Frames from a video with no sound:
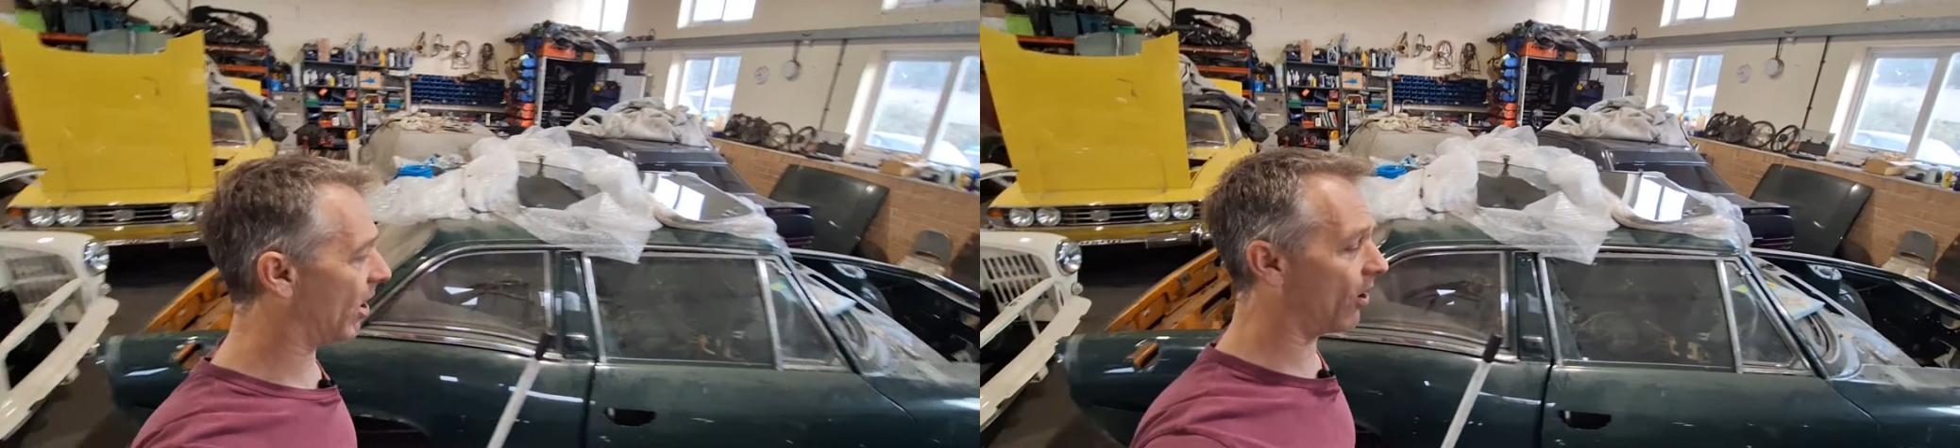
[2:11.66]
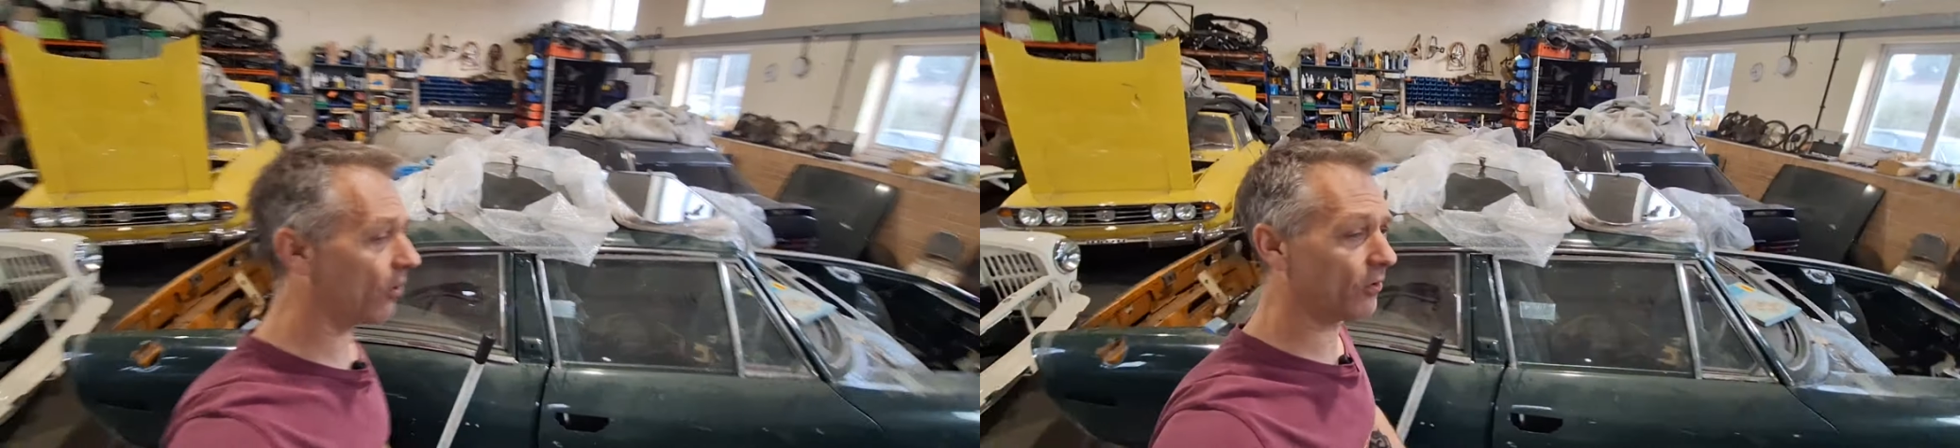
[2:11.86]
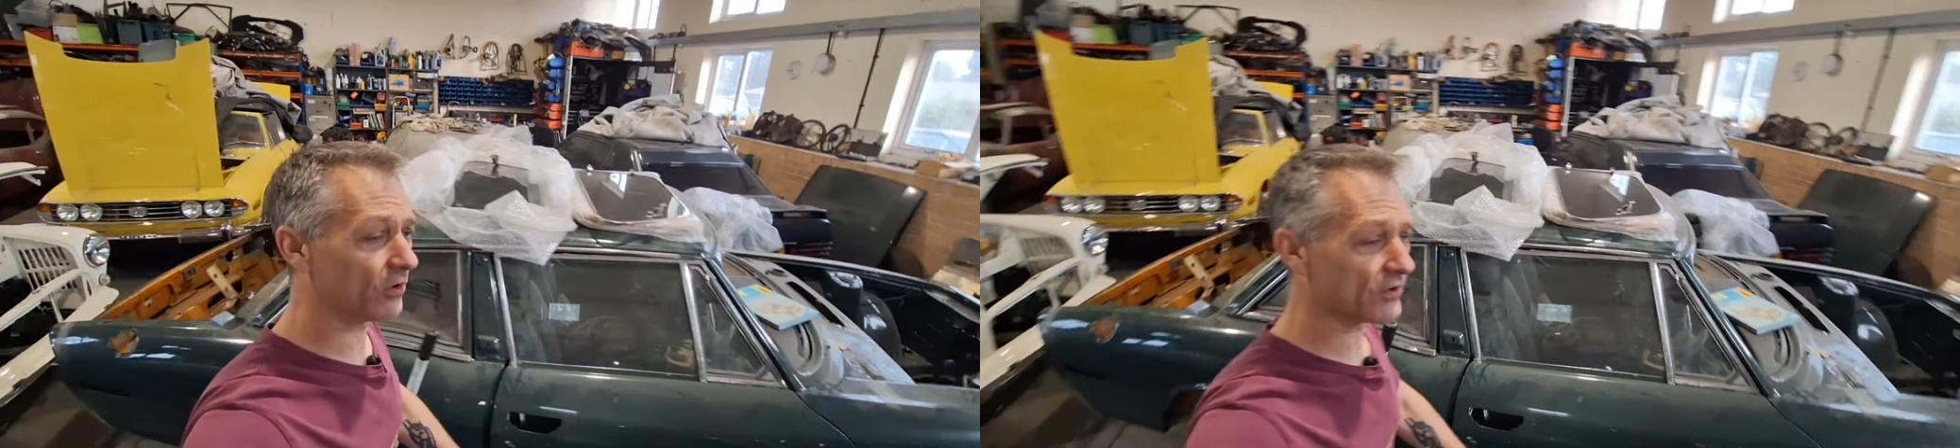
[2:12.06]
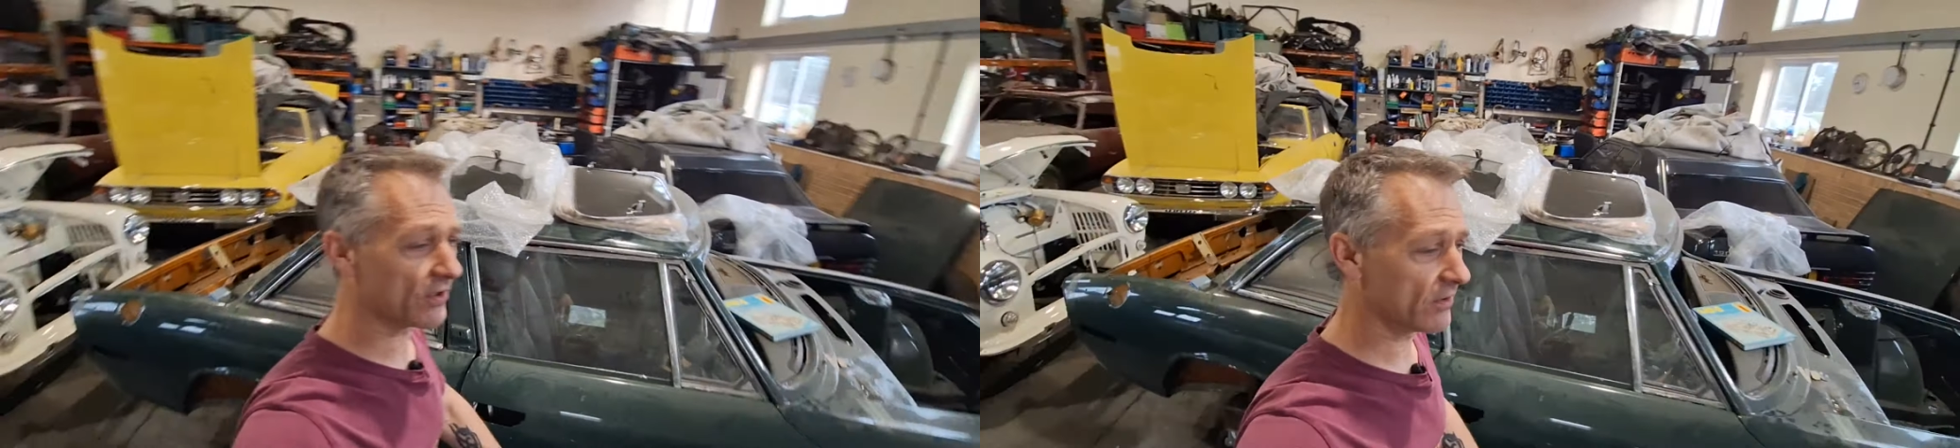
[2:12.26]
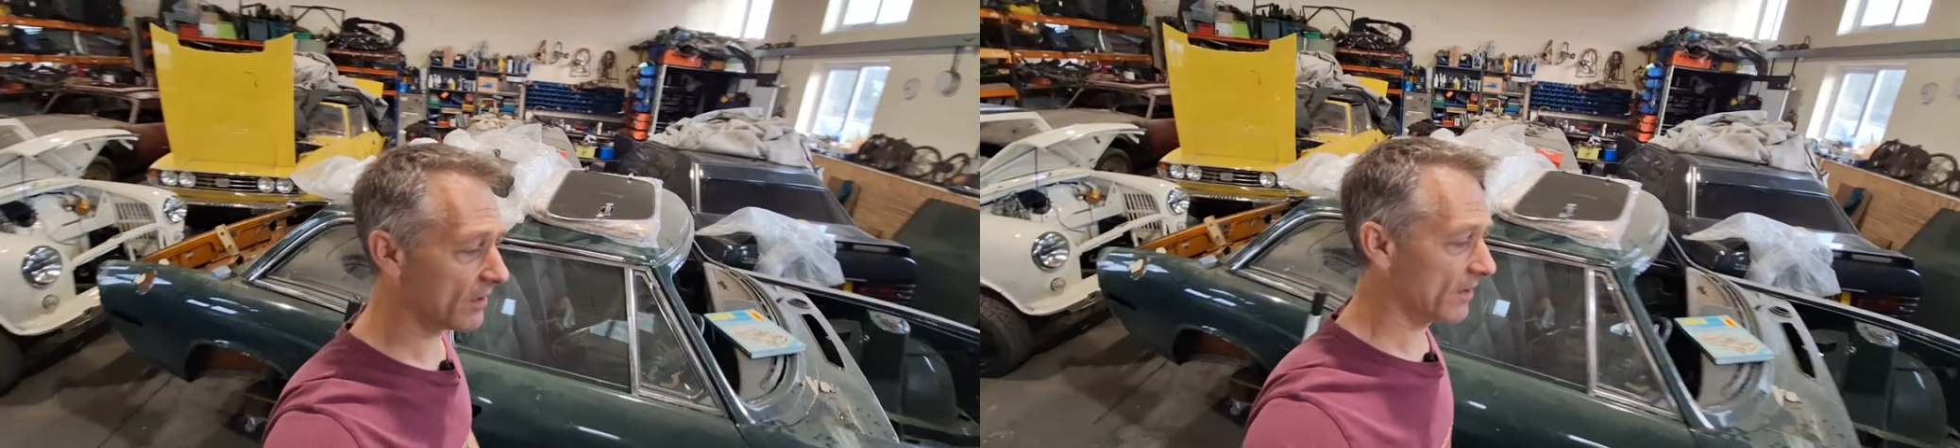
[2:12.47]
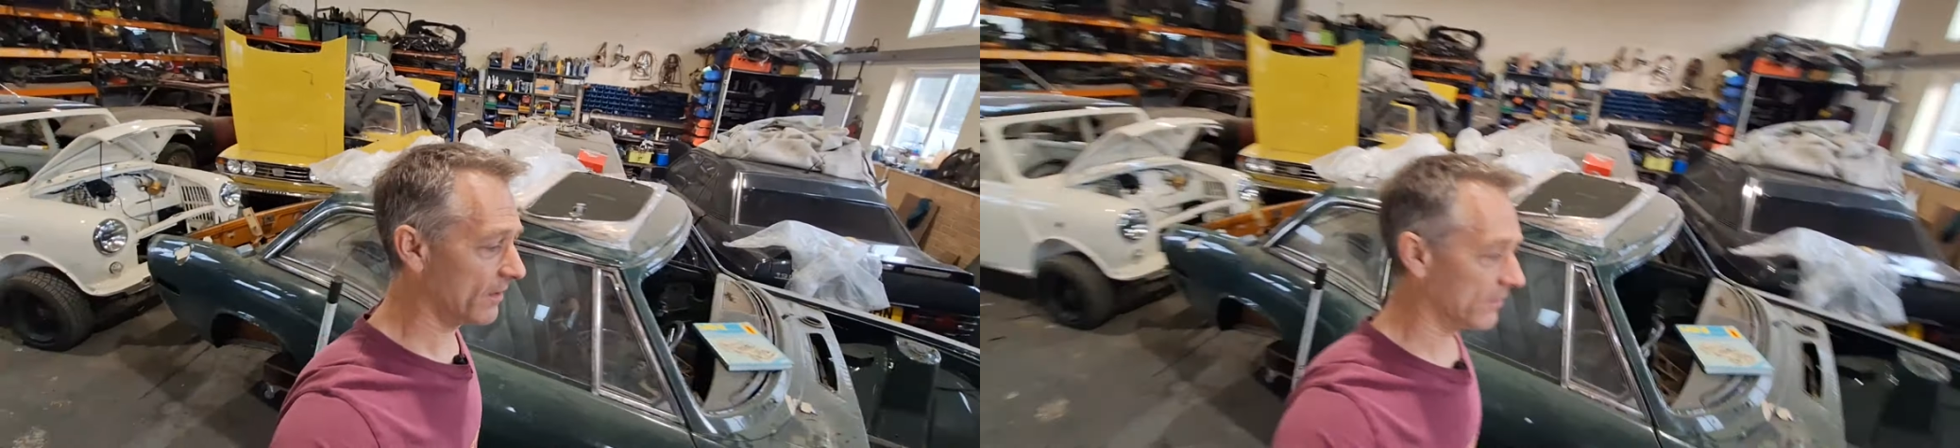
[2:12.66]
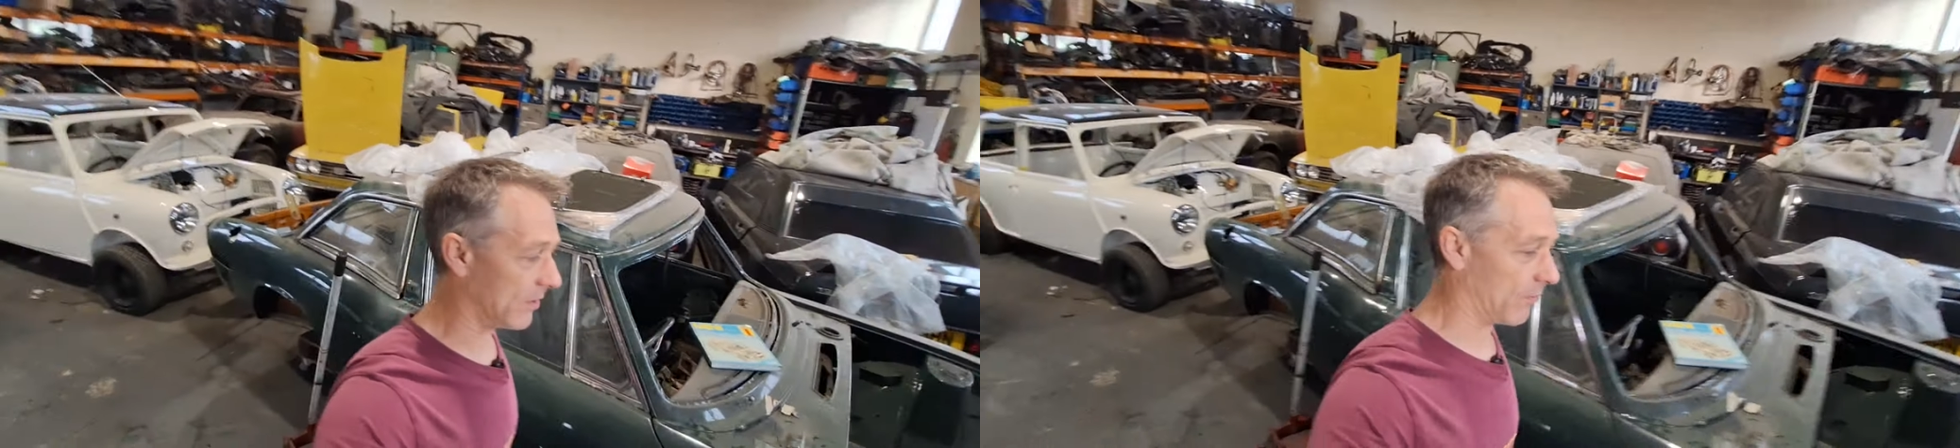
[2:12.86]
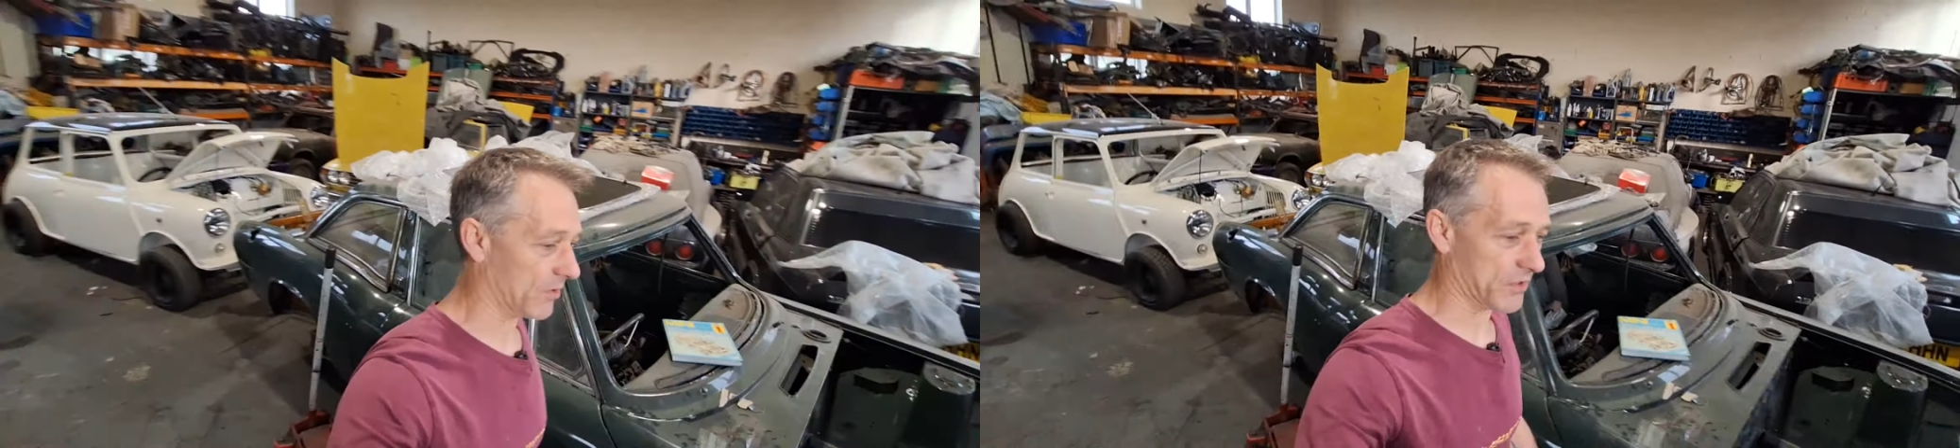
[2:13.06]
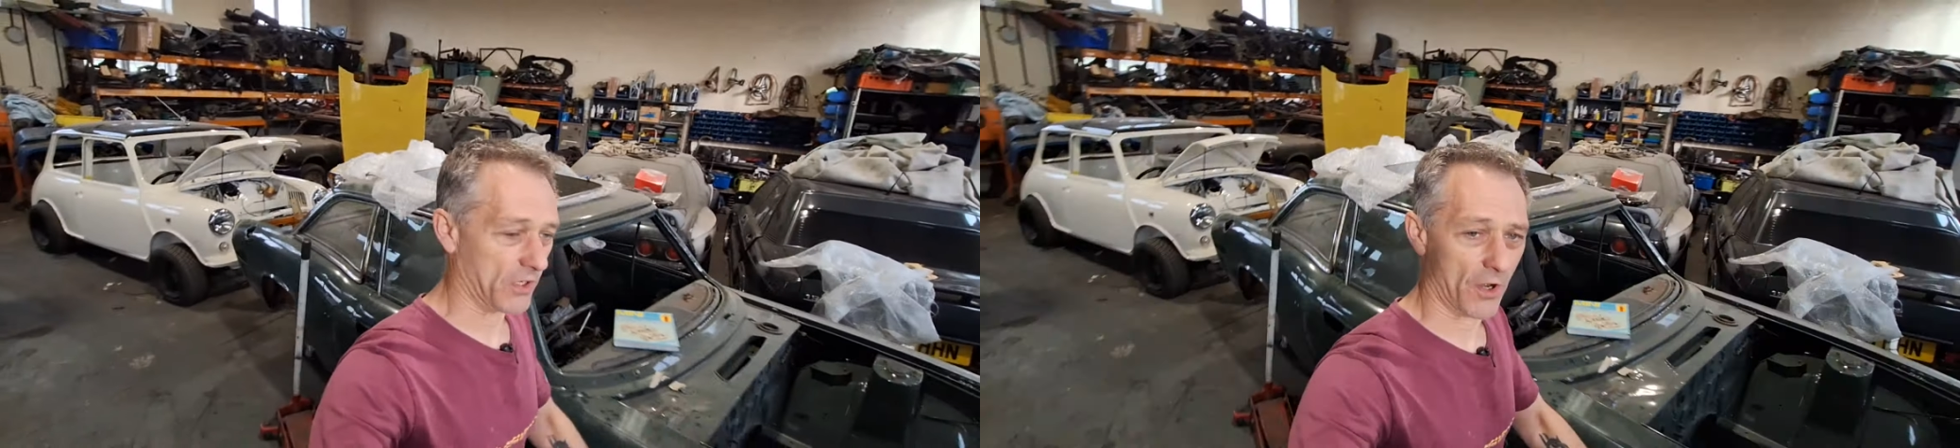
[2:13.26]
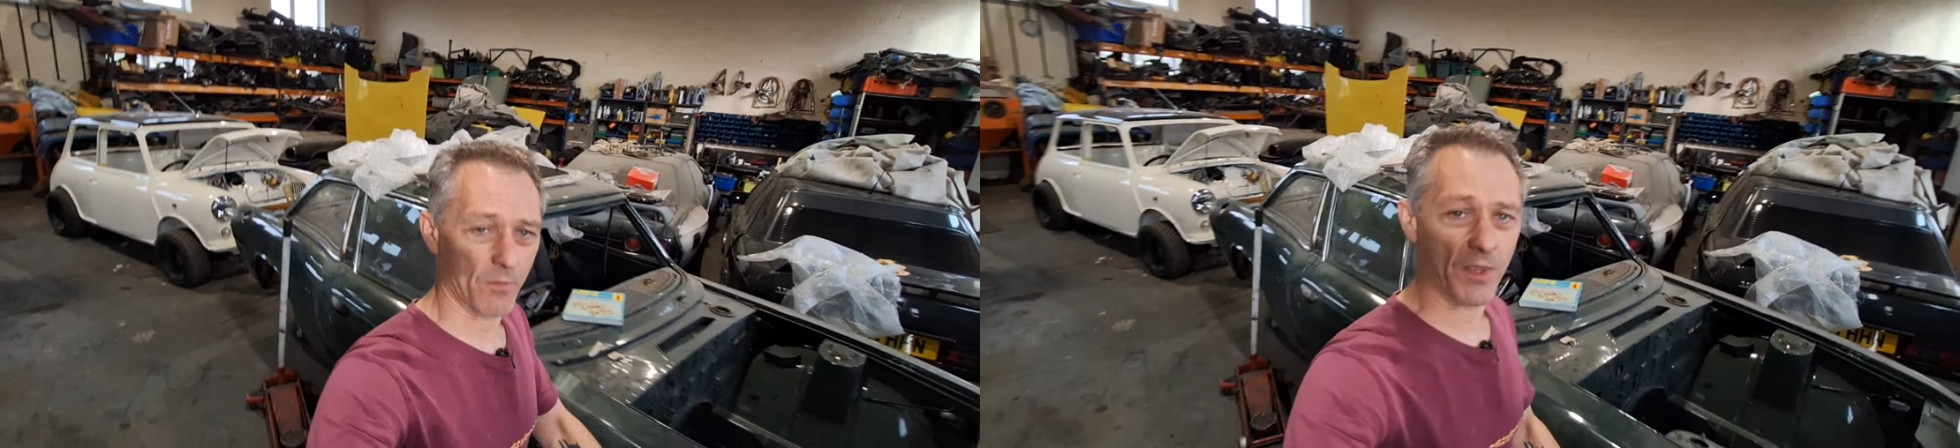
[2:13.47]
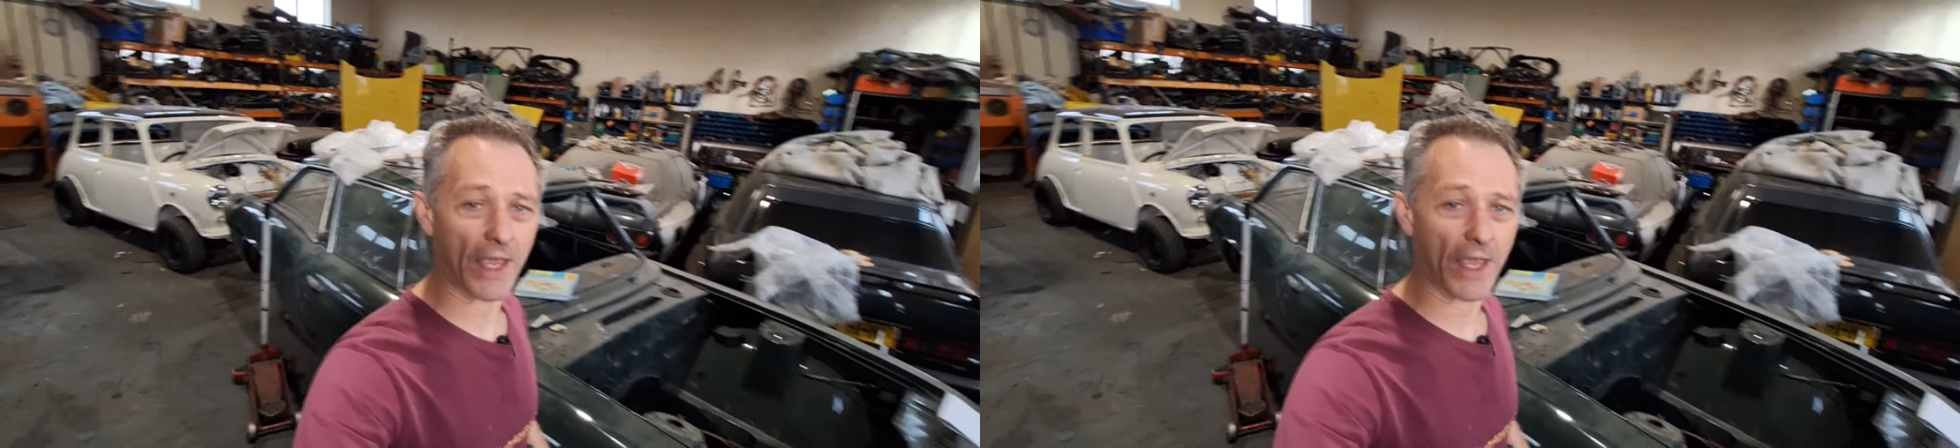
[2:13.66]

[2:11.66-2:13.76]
hold. Don't know what's occurring with